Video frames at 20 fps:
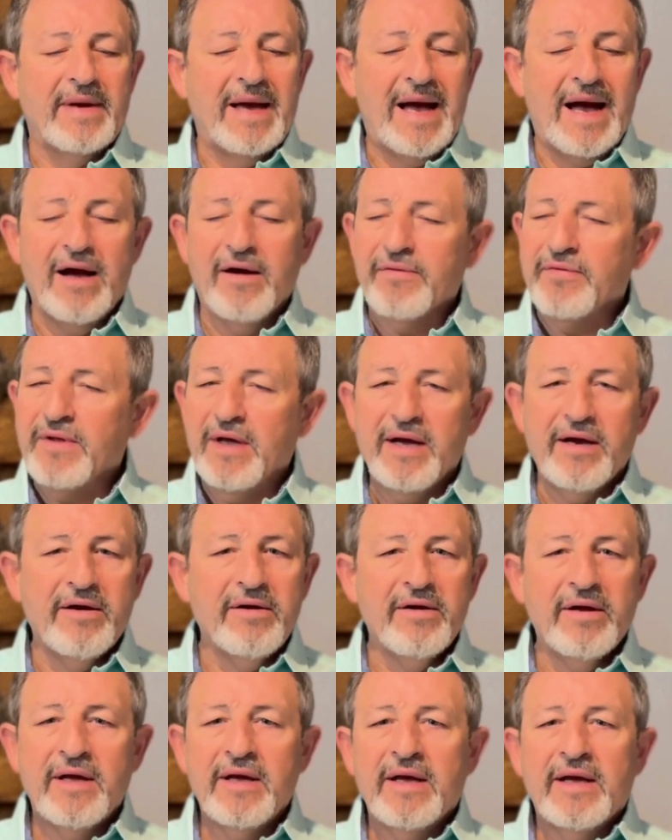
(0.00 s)
out
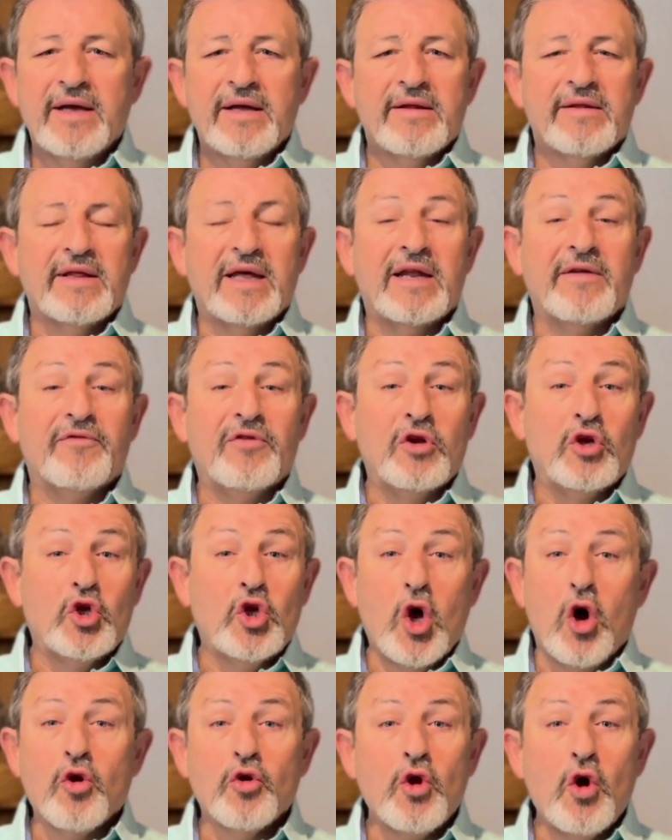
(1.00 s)
there that if you
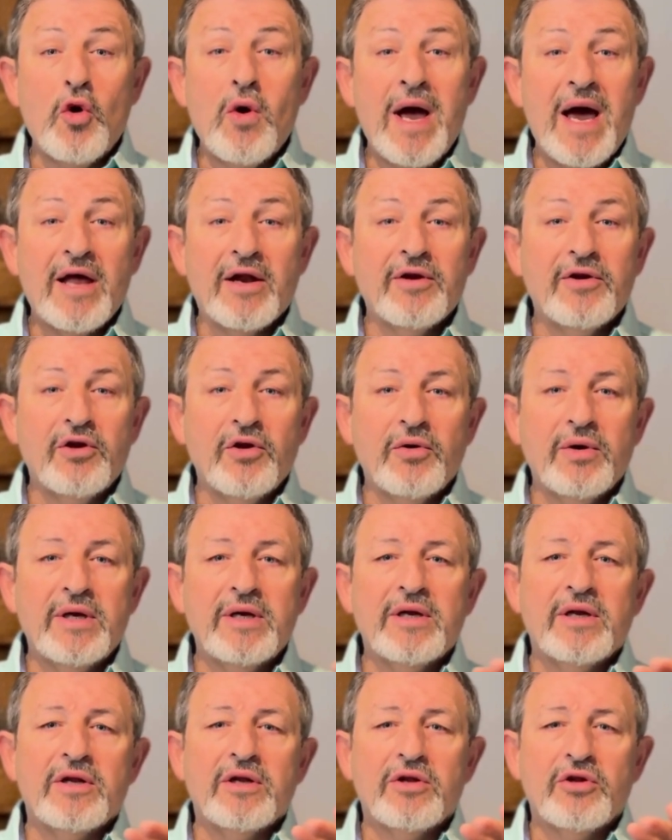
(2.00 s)
don't know how to do
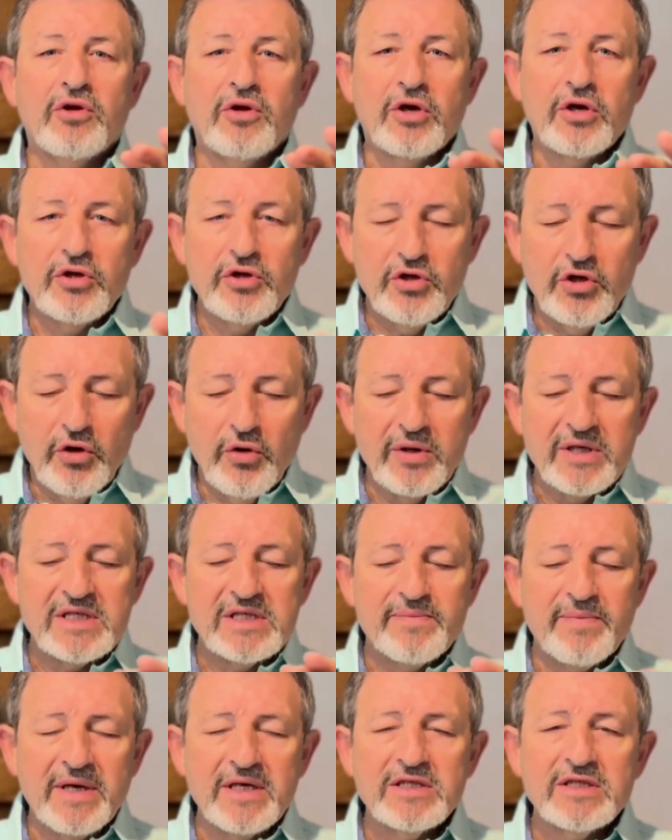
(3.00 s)
it, you can do it,
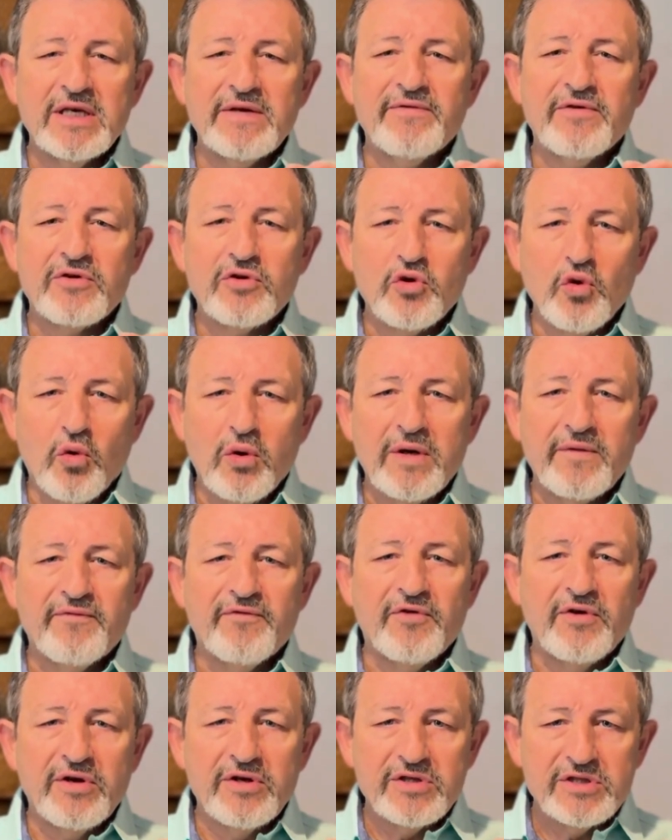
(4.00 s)
especially if you're doing it
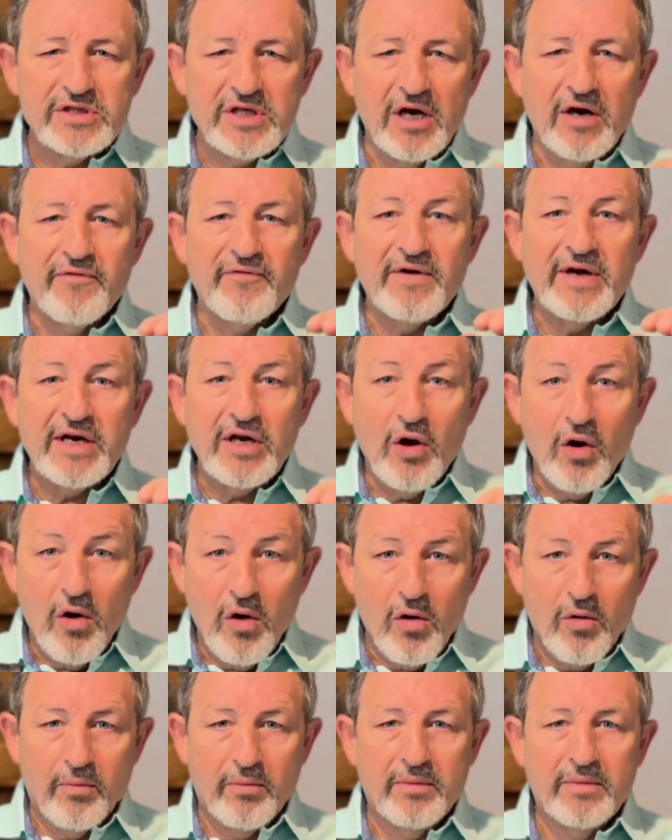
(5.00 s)
for yourself at
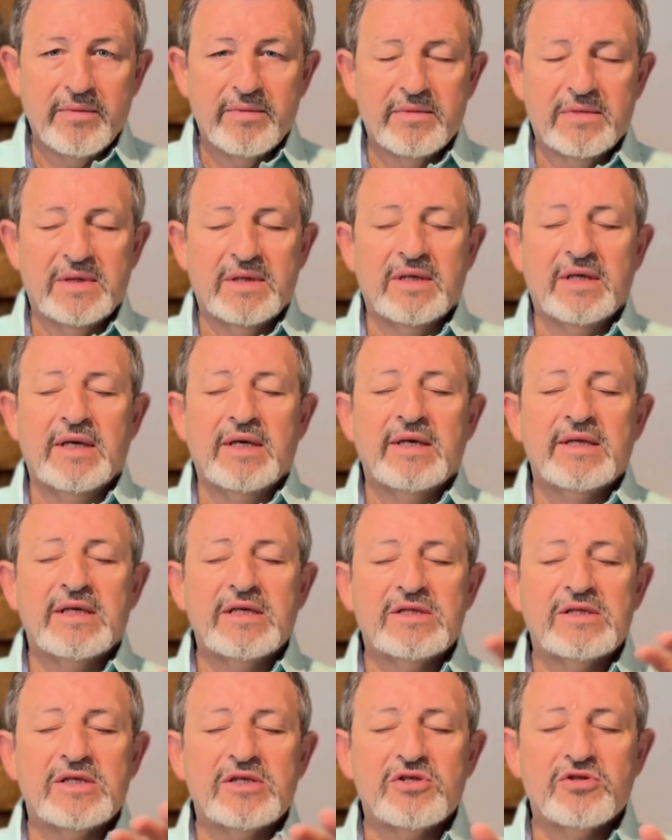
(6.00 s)
home.
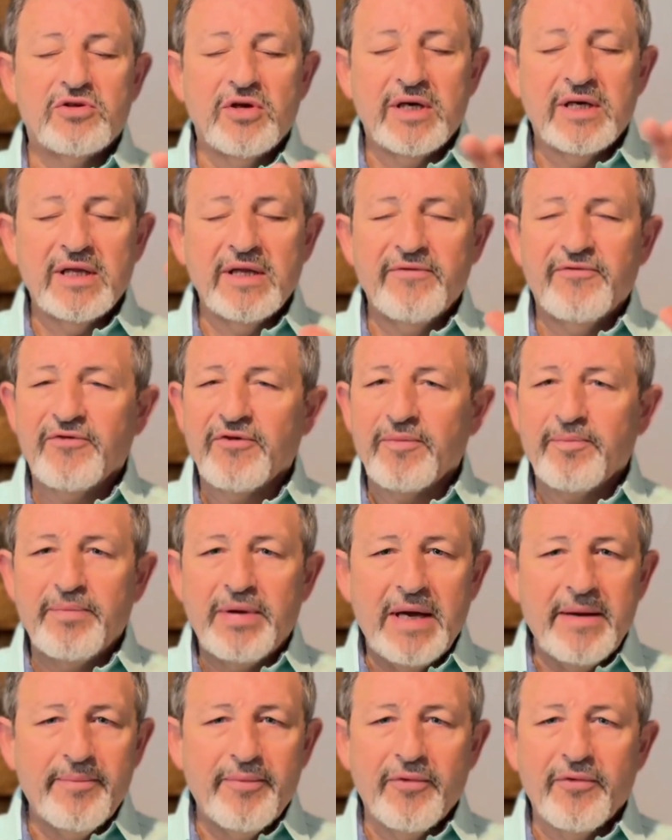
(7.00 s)
This is strictly for
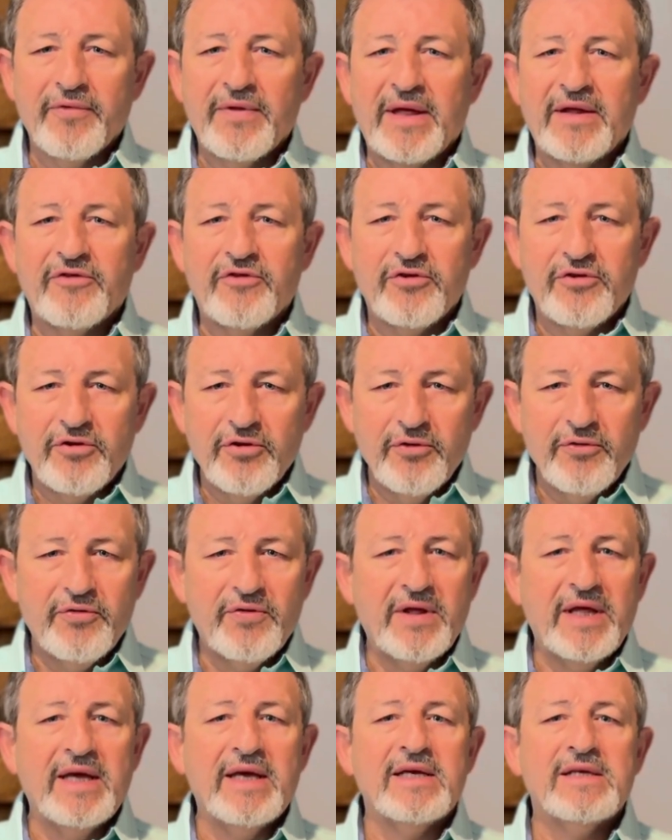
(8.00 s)
people that do
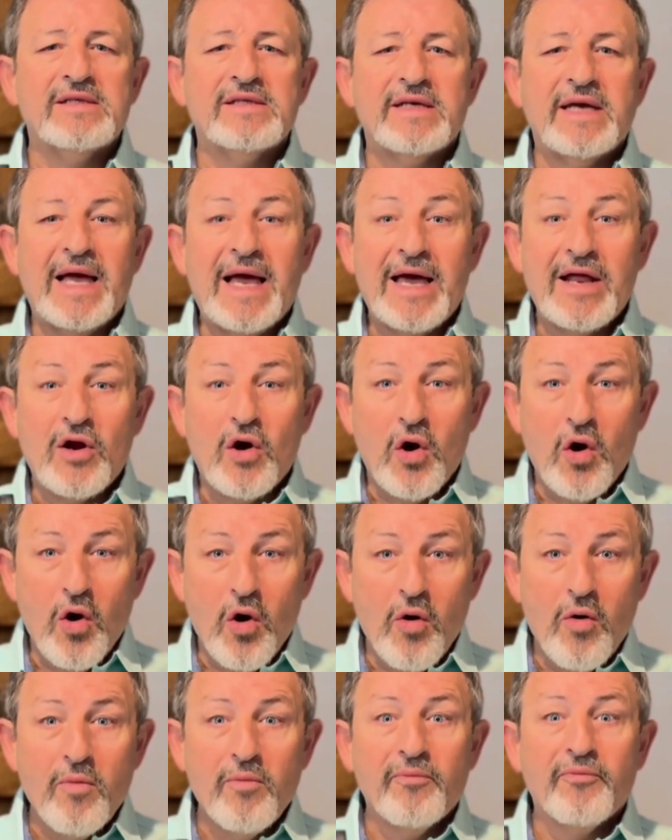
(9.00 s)
things at
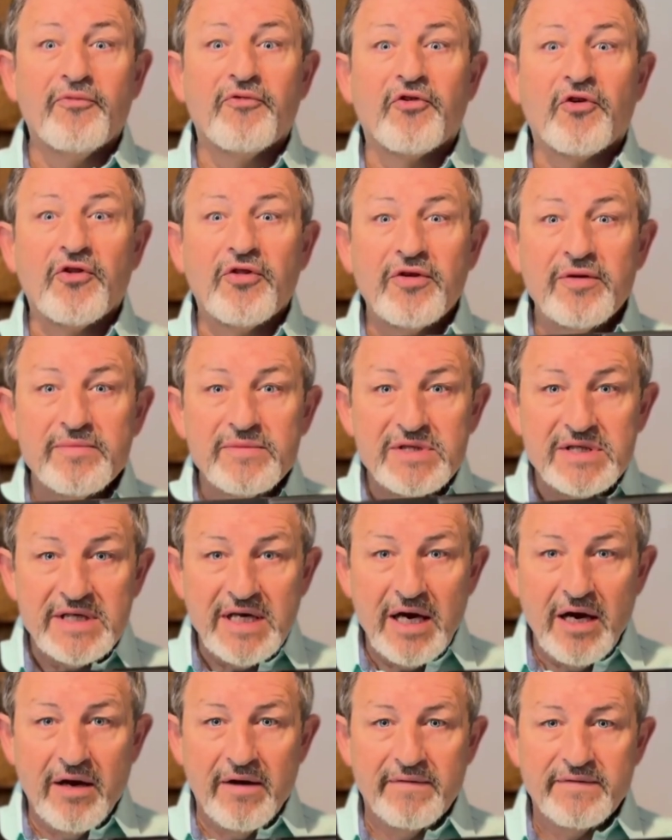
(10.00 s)
home for
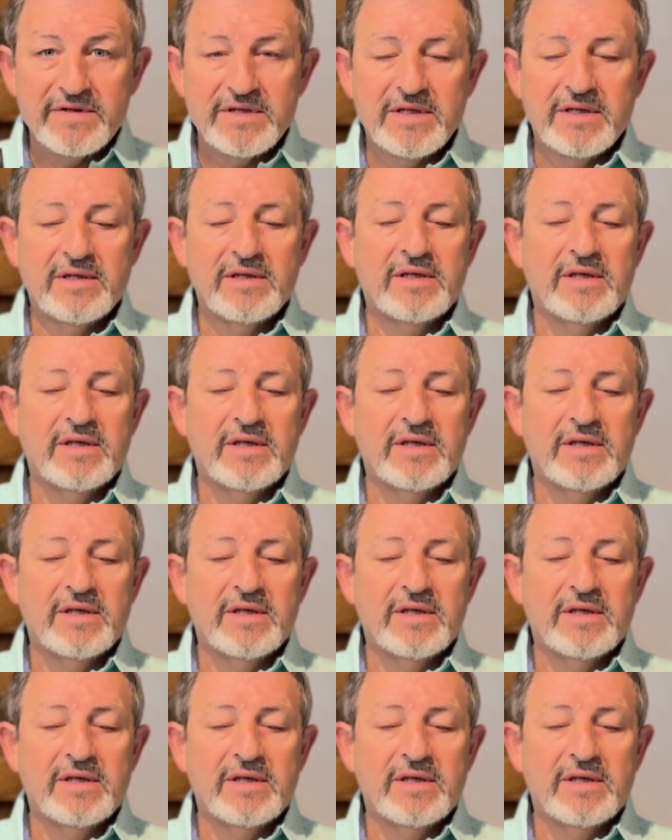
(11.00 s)
themselves.